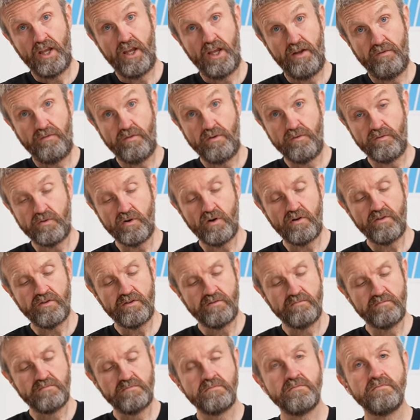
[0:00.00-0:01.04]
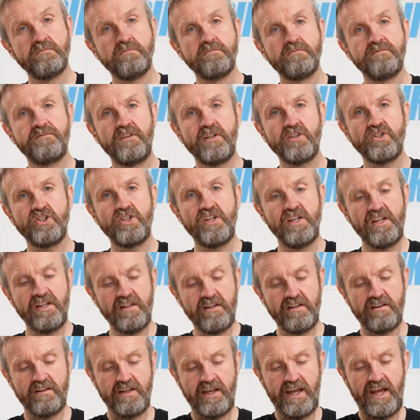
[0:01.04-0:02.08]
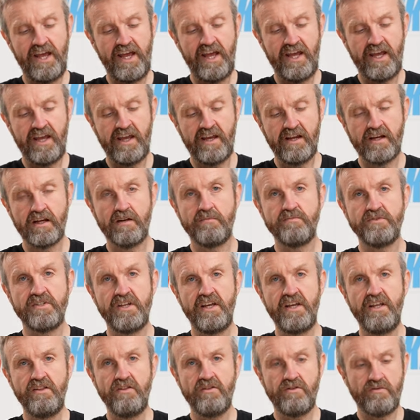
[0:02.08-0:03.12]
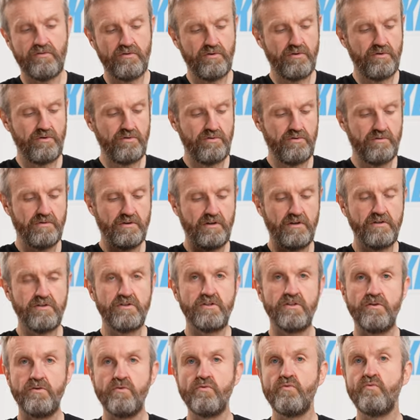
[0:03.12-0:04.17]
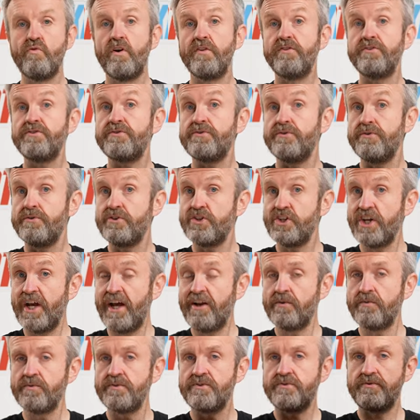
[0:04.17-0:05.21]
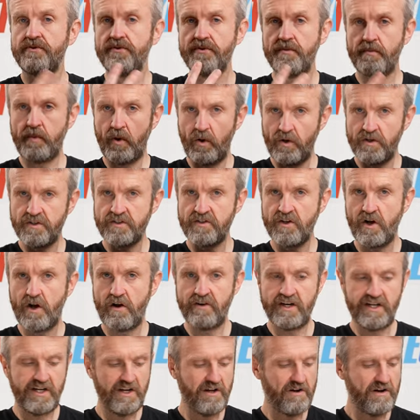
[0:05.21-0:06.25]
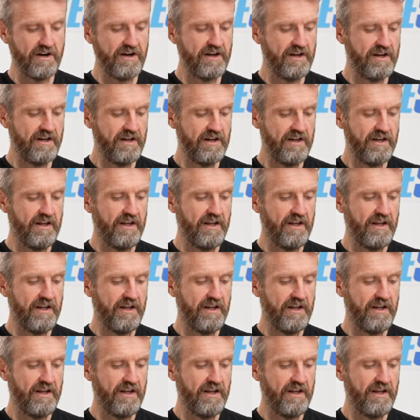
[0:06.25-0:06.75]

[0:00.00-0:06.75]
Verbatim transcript: If you've got them functioning, the air comes in through those two, runs through channels through the polystyrene liner